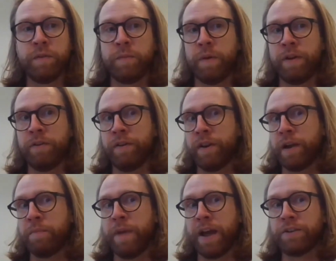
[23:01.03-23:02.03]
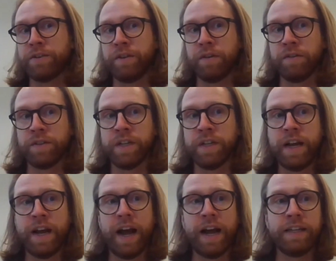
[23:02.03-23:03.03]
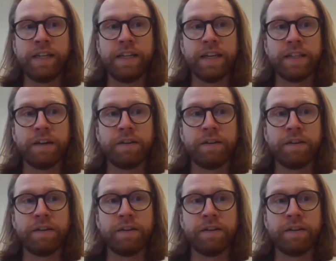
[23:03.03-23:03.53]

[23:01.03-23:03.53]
We're probably going to come back to those ideas